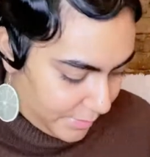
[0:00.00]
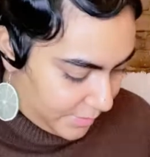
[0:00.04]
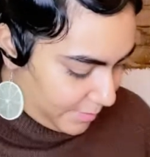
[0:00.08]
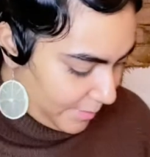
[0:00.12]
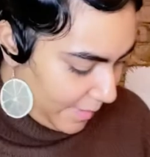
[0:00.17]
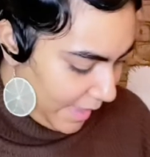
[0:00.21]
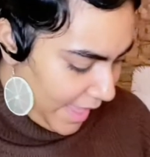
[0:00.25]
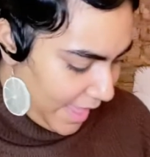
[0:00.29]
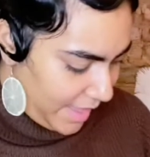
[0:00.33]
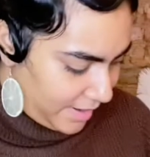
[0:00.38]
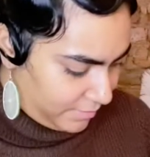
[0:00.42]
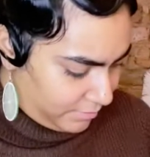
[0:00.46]

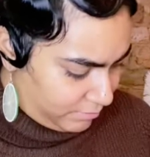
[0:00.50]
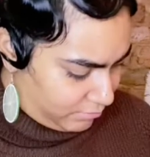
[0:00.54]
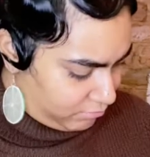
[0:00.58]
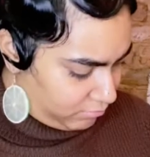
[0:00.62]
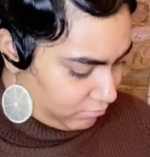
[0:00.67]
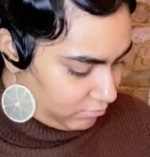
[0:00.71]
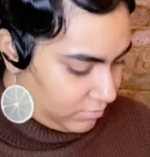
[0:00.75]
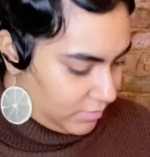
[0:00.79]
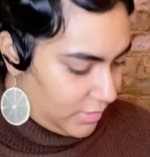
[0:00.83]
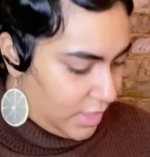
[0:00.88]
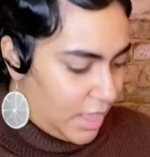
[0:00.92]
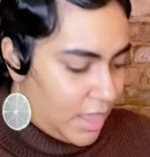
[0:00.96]
man.
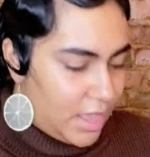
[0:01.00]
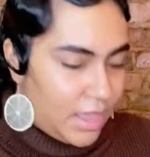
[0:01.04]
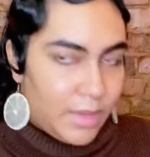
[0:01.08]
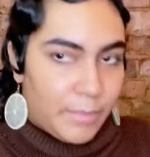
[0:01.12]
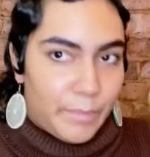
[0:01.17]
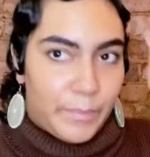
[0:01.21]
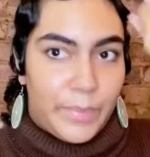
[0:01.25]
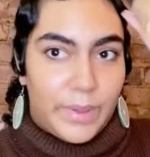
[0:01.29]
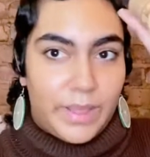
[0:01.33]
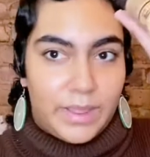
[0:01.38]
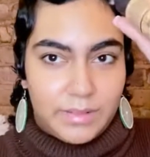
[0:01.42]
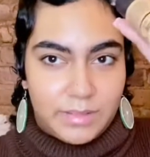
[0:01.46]

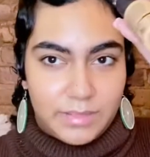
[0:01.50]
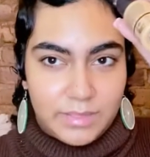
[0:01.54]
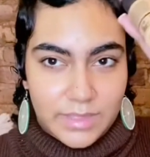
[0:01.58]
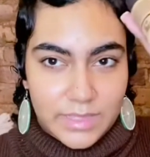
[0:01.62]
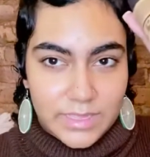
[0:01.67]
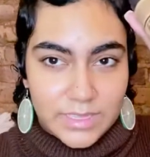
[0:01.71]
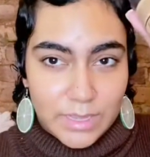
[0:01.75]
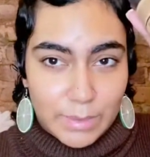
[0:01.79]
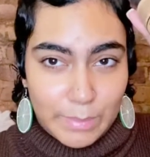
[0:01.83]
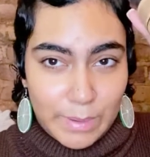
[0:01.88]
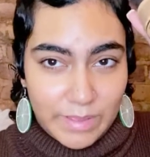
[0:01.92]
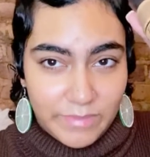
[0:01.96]
But these
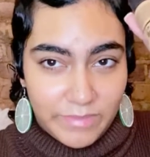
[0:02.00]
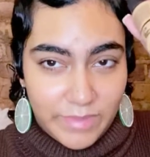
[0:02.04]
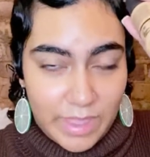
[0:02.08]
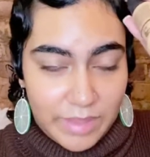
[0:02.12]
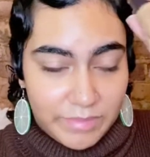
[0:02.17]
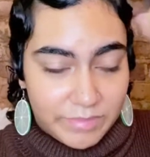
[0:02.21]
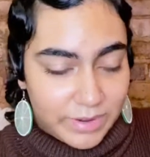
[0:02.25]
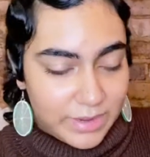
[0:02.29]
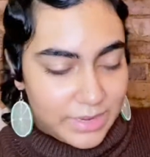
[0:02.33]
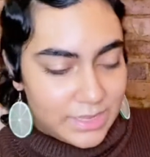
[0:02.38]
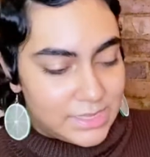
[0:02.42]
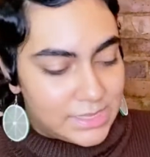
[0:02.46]
are my
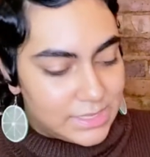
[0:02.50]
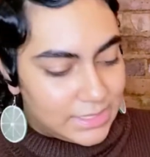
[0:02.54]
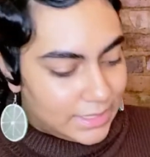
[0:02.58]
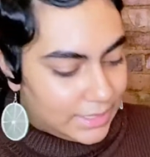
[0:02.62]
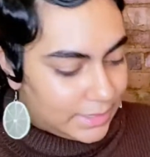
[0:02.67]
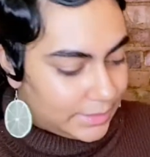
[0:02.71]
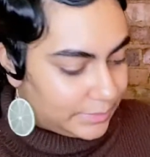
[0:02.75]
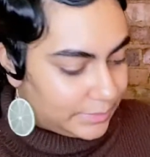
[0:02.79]
favorites.